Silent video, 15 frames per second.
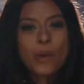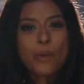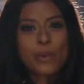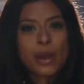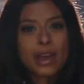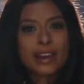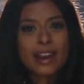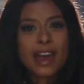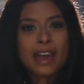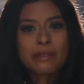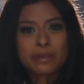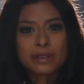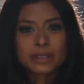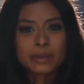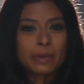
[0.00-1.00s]
When I
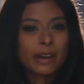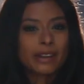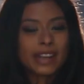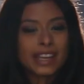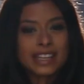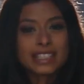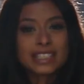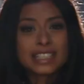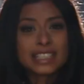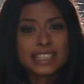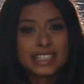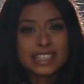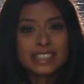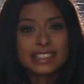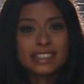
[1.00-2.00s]
was about
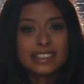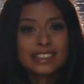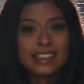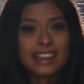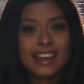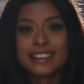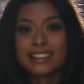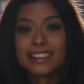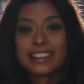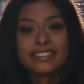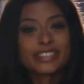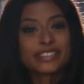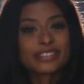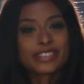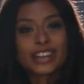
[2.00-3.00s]
18 and
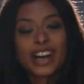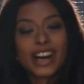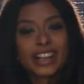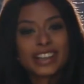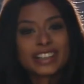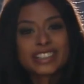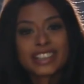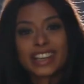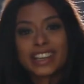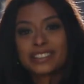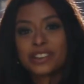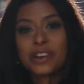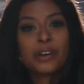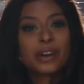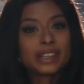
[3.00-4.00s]
leaving for college, I had
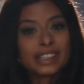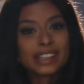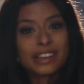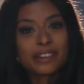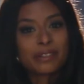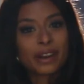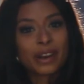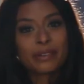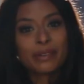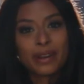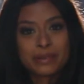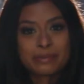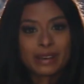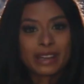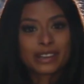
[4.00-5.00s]
no idea where I
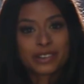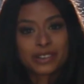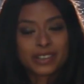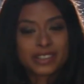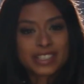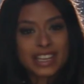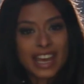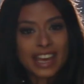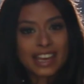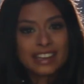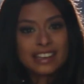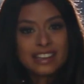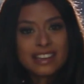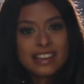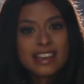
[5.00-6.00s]
wanted my career to head.
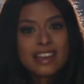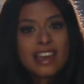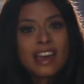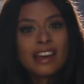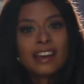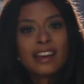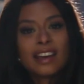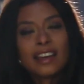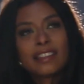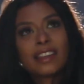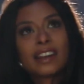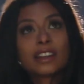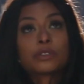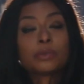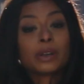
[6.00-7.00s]
And
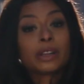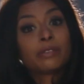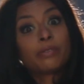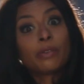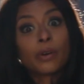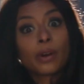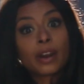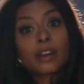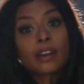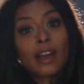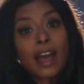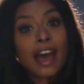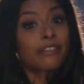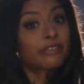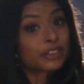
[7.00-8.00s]
then at 24,
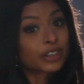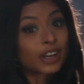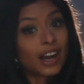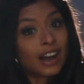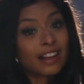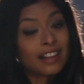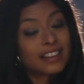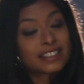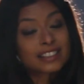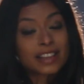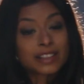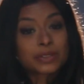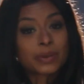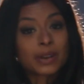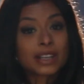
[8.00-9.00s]
after college,
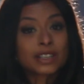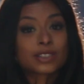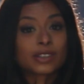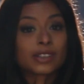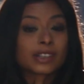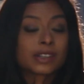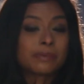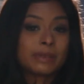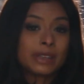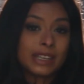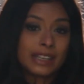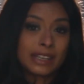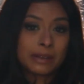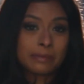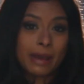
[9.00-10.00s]
that's when I started competing in